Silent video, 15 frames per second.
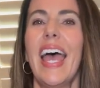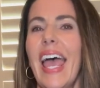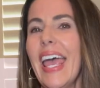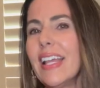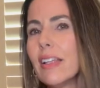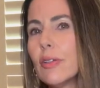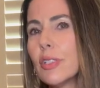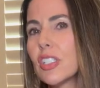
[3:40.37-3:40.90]

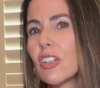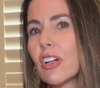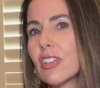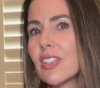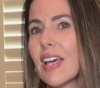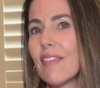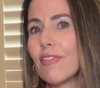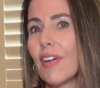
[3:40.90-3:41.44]
Halo
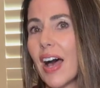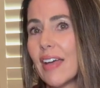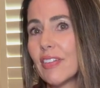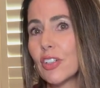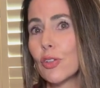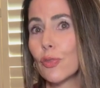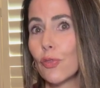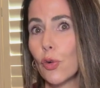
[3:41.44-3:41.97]
starts at
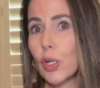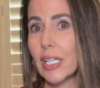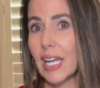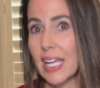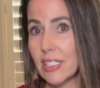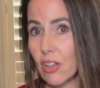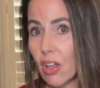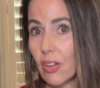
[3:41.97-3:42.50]

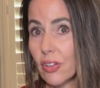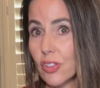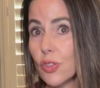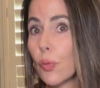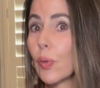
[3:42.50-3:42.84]
$549